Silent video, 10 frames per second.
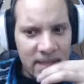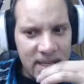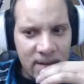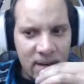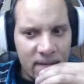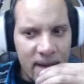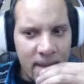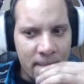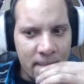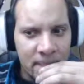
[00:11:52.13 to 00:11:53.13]
either of
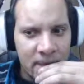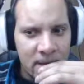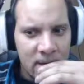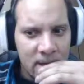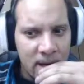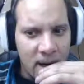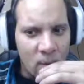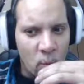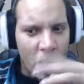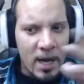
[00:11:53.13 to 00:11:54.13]
them
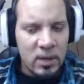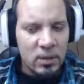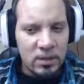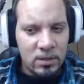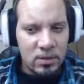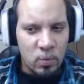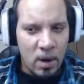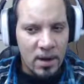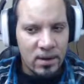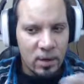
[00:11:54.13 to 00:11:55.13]
and why you would use
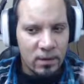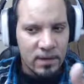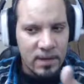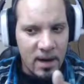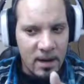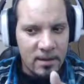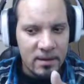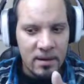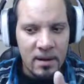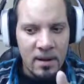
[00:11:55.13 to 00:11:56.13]
one over the
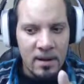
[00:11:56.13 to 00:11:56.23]
other.